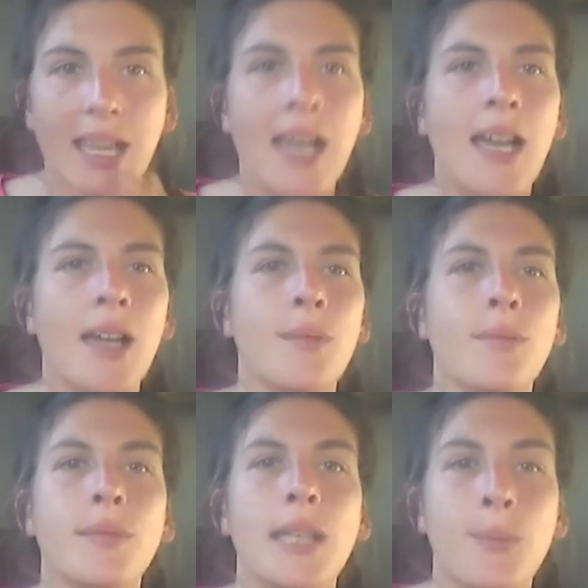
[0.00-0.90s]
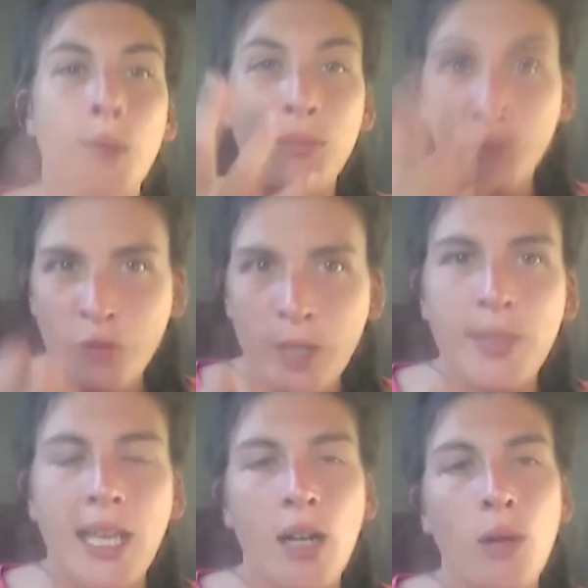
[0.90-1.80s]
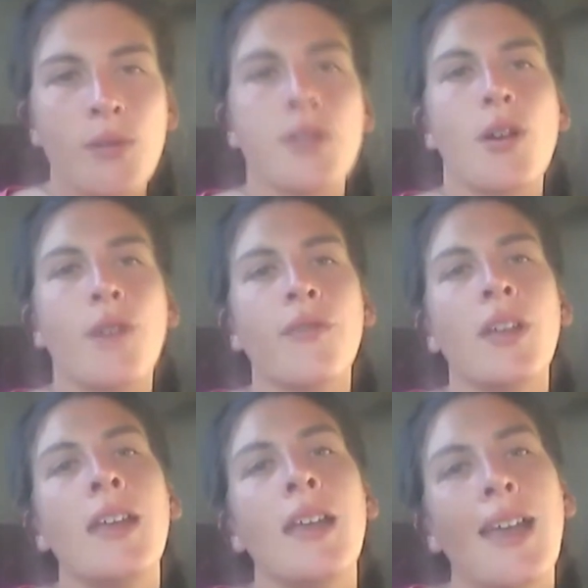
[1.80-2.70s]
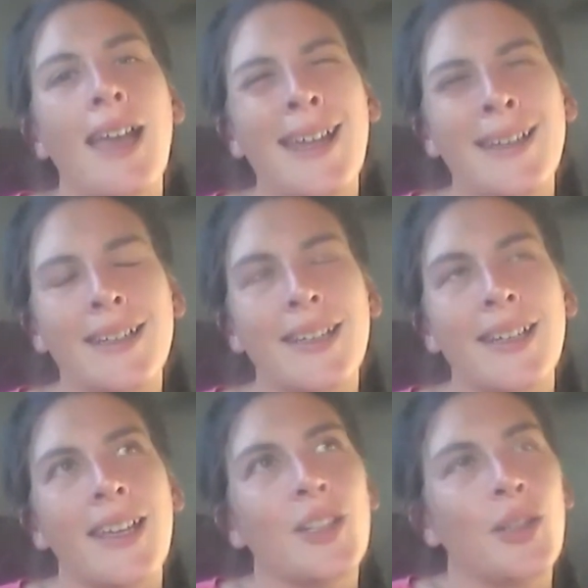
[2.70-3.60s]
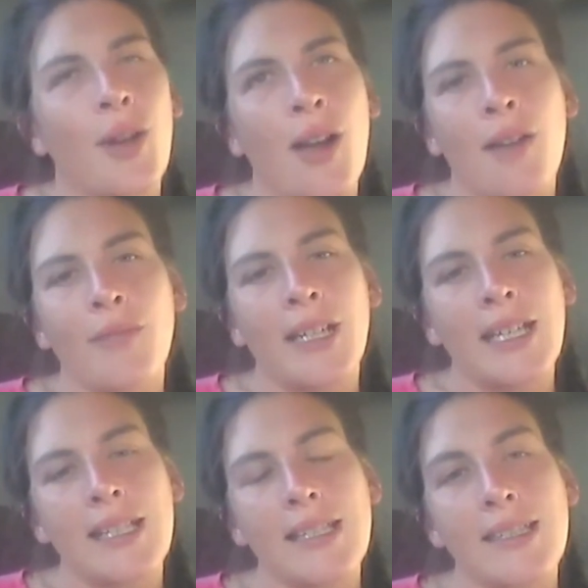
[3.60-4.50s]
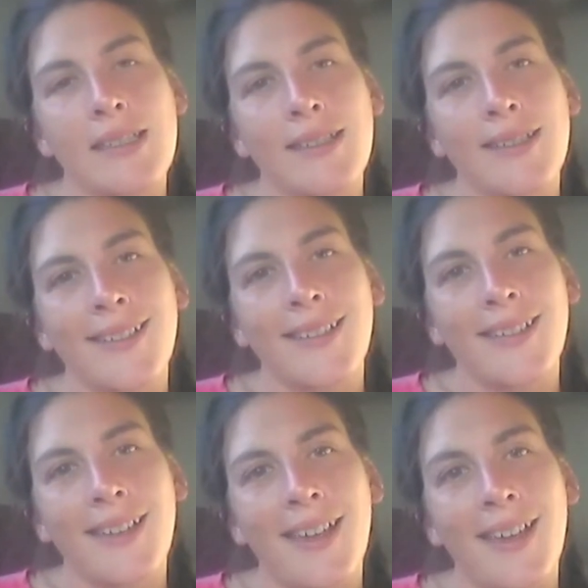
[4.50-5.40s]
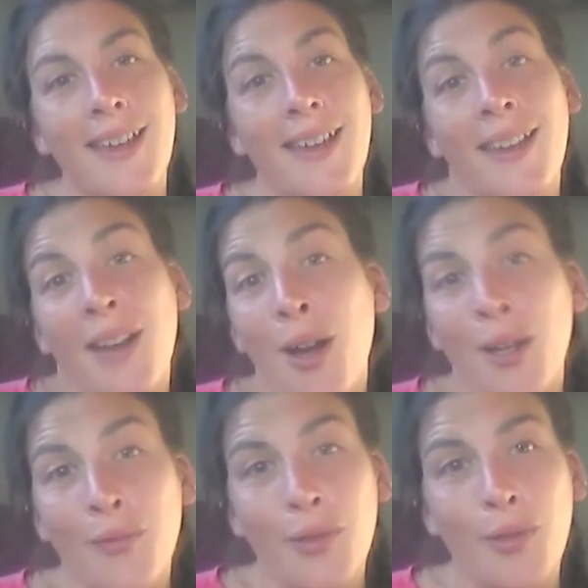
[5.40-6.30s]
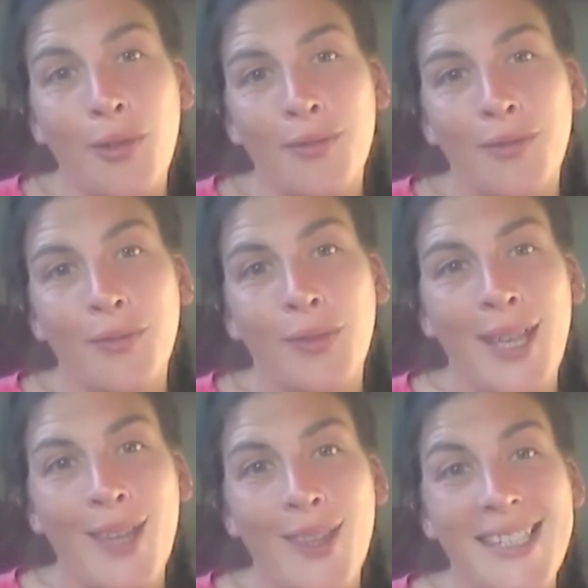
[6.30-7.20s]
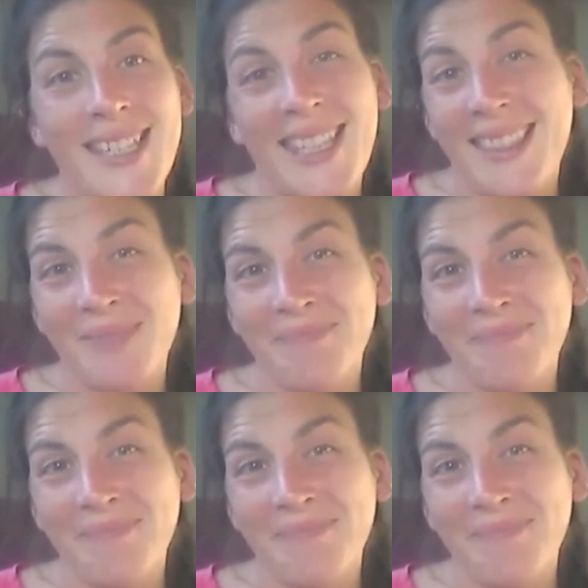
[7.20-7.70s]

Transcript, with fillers: um, they br- rip their claws off and you can't release a carnivore without their teeth